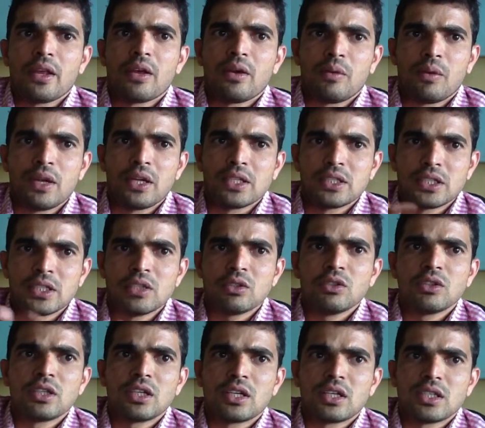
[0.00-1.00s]
when I sit
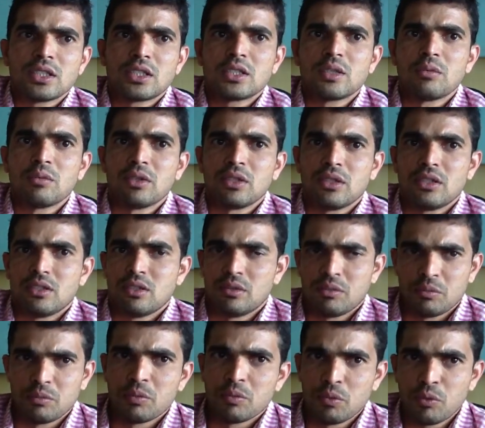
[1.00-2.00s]
with the customer,
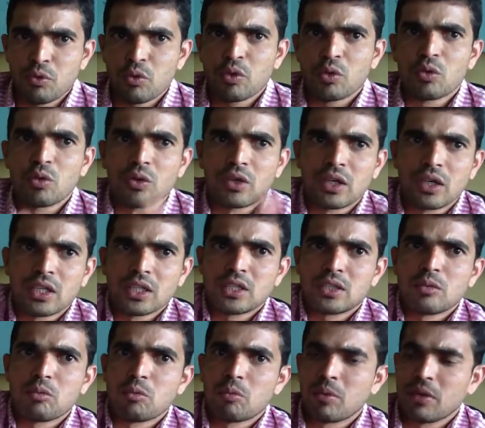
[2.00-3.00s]
before going to a
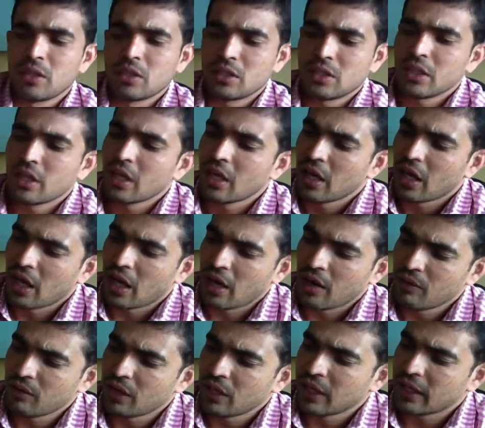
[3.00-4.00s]
customer place, I
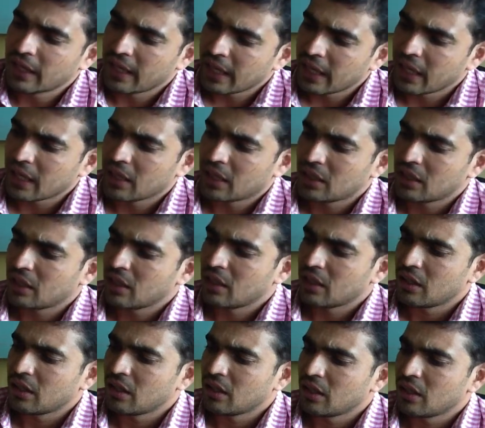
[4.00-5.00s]
will take
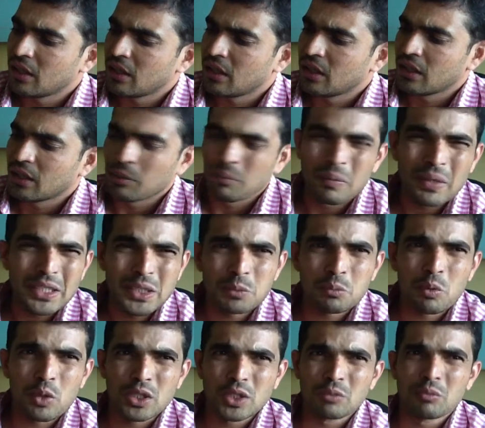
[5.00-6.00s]
the best
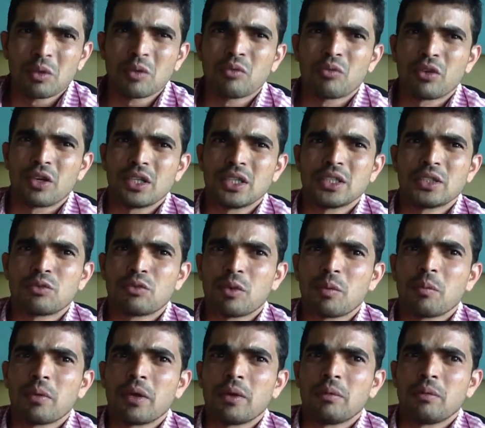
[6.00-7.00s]
possible price from
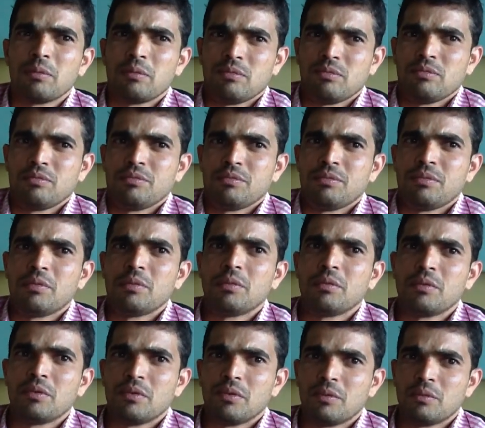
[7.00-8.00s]
my
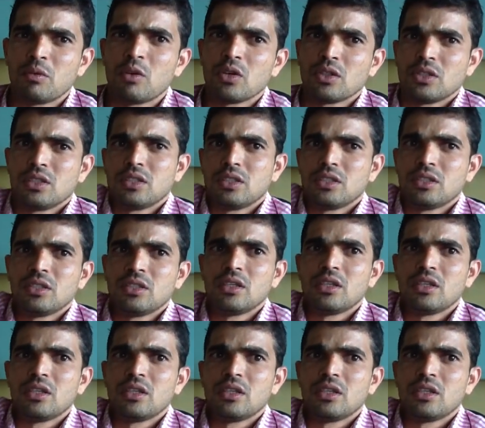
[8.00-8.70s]
boss.